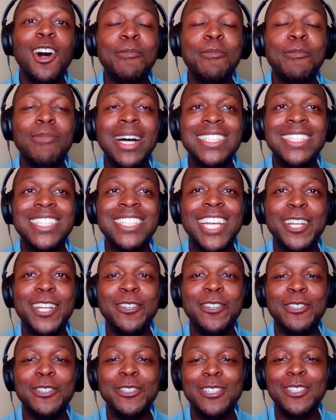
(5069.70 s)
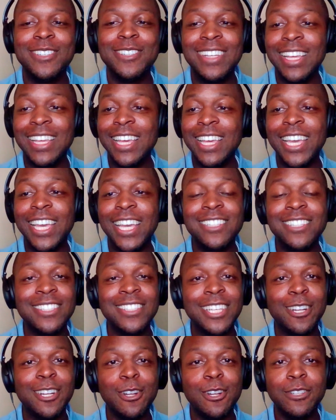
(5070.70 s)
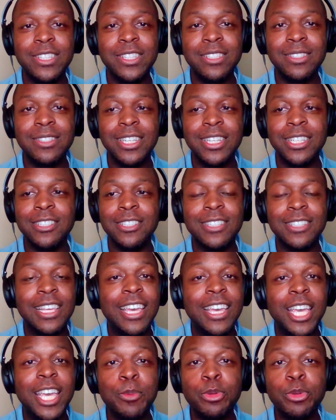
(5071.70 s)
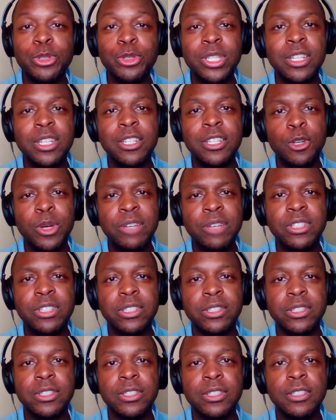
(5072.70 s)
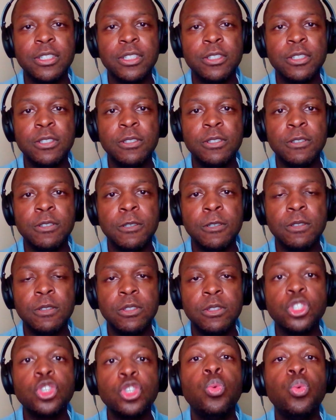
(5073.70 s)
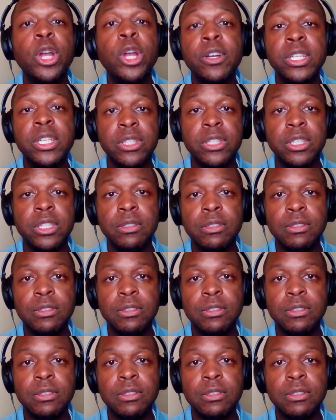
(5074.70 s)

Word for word: on my channel and said all of these things and presented no evidence. So, where is it?